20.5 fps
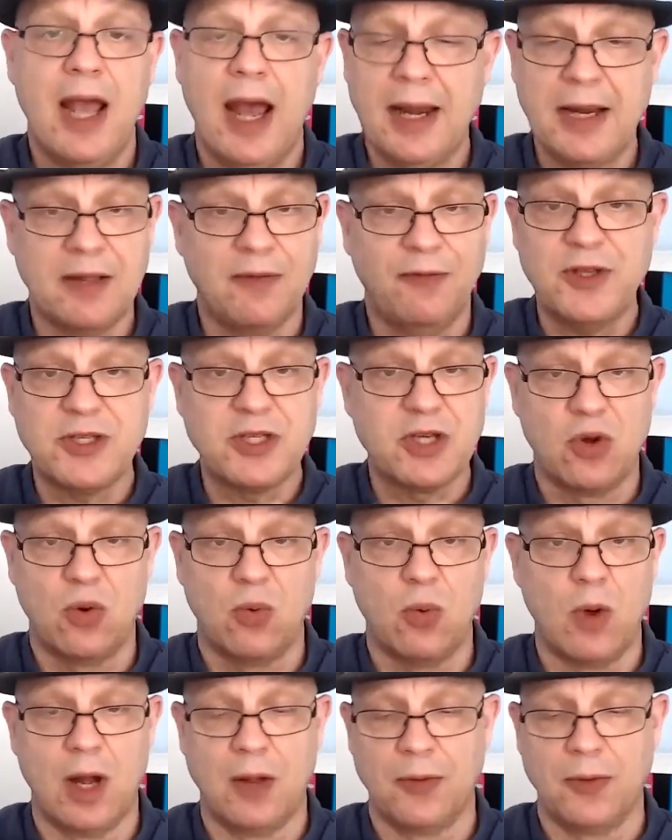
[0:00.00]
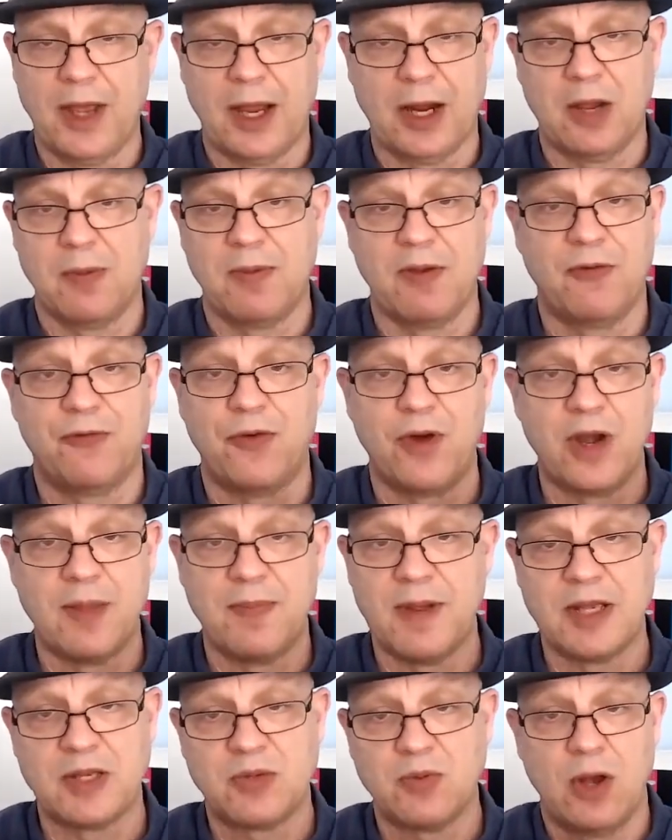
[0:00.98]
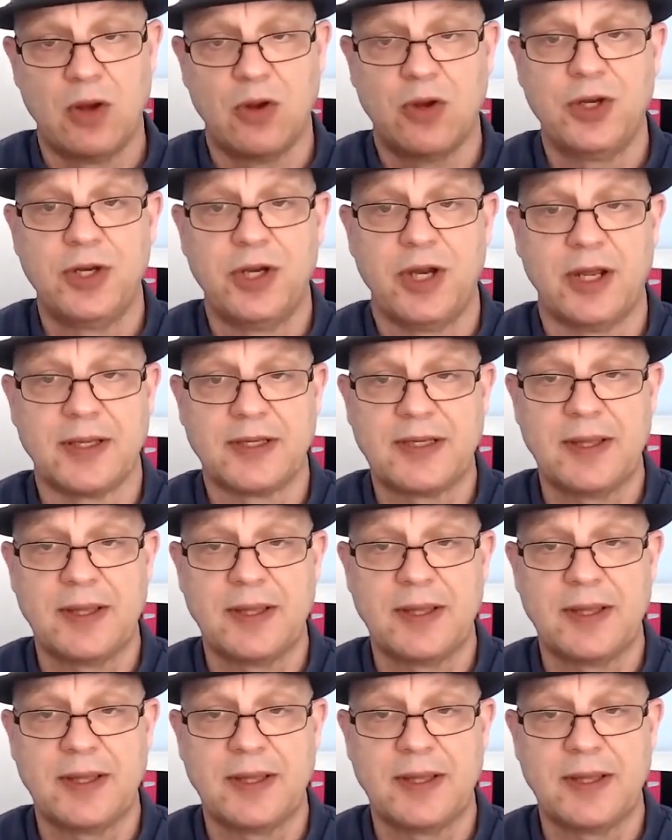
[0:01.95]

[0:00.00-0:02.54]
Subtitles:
And in the physical world, that could be a freebie as well, couldn't it?